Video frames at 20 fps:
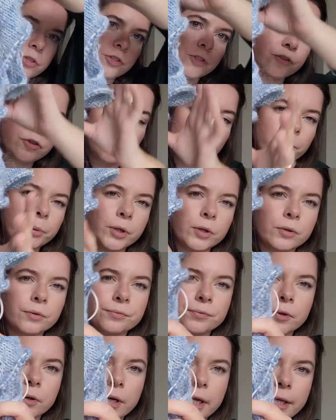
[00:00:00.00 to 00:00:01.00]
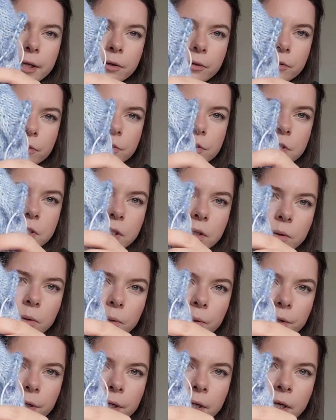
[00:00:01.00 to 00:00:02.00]
so beautiful, and you can see
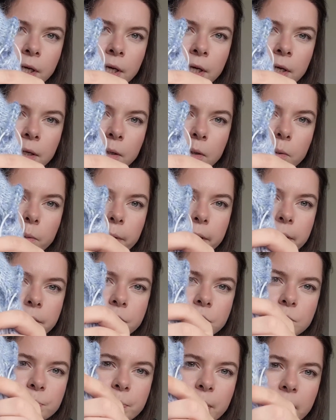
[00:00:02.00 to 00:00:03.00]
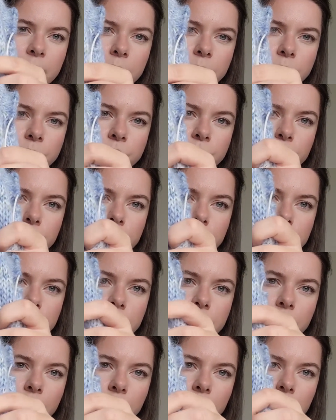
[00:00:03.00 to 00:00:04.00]
all the green speckles or the
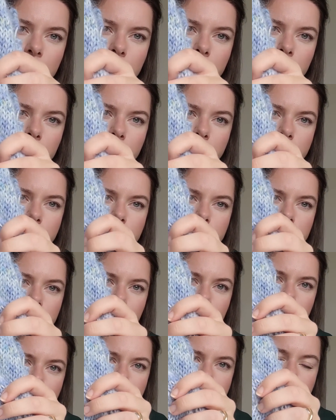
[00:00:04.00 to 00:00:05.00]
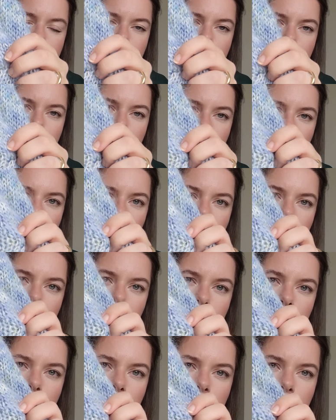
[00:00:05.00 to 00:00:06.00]
darker blue speckles in them.
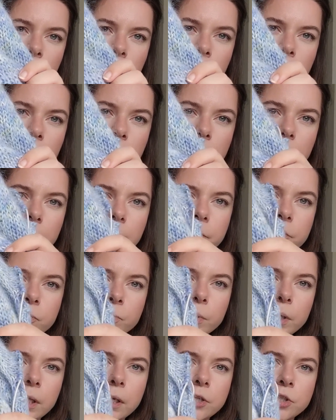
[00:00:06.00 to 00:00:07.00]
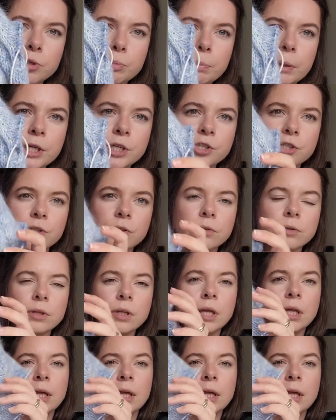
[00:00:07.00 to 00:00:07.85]
It's really special.